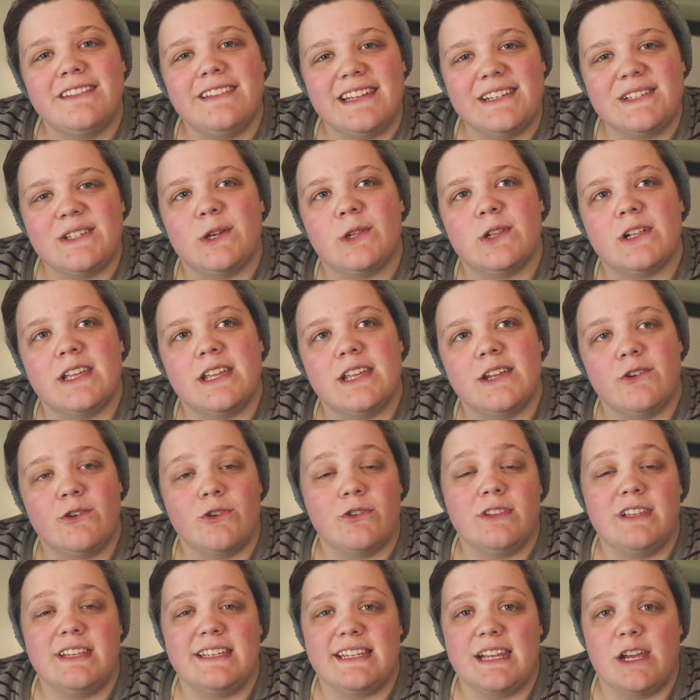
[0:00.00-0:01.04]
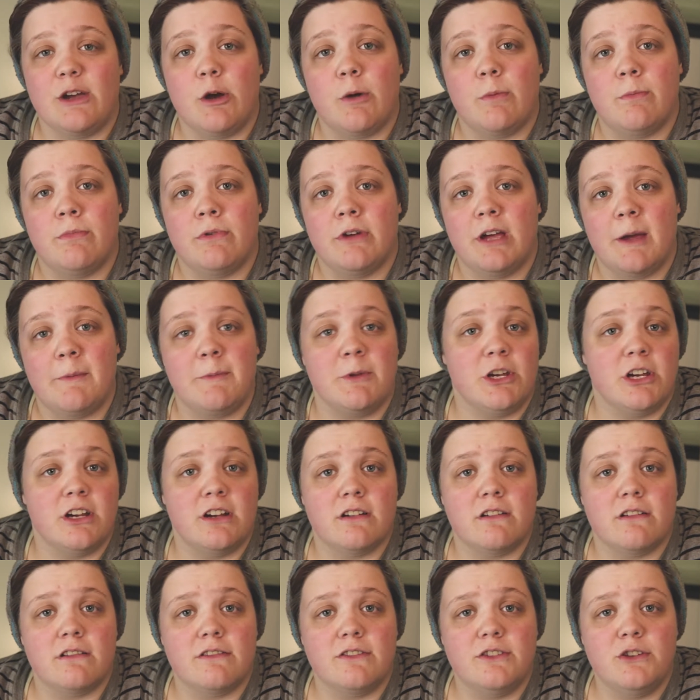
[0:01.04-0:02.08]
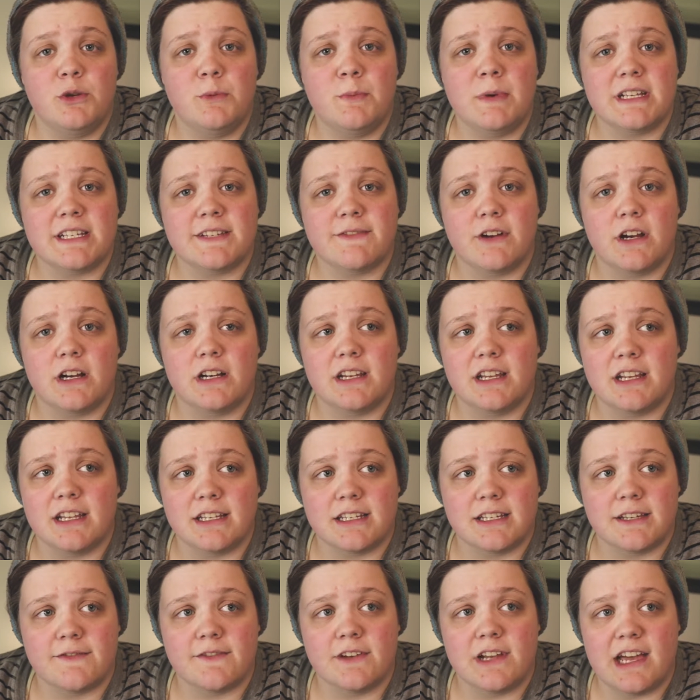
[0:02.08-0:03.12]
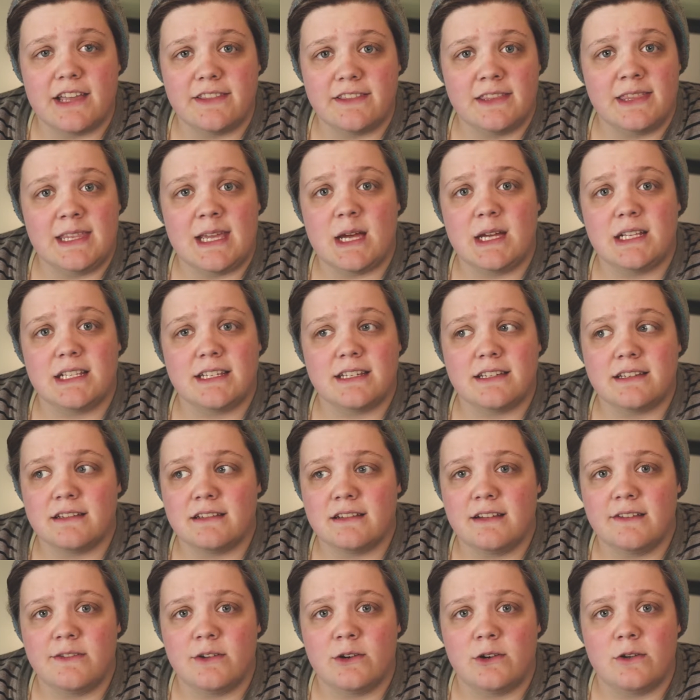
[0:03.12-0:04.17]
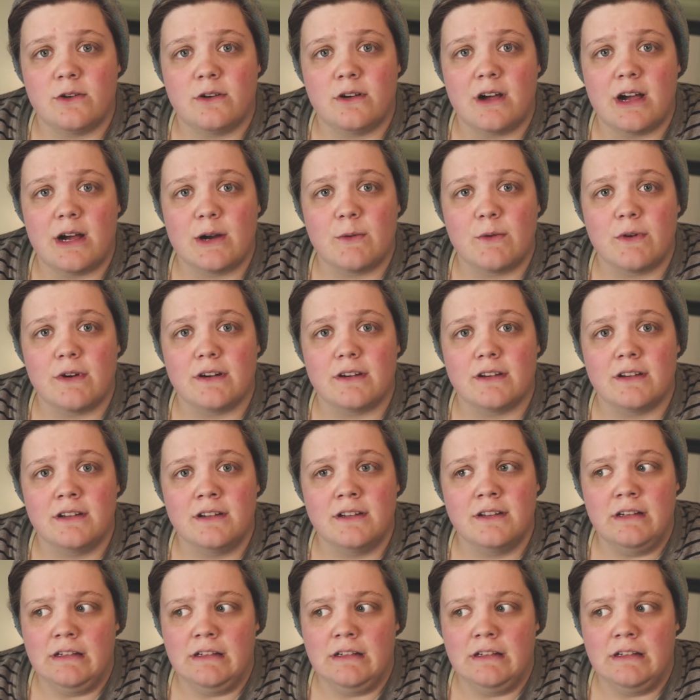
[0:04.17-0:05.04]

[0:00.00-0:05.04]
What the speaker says: Lane Tolke, or at least I hope I'm your new best friend, because if not, then that's a little awkward.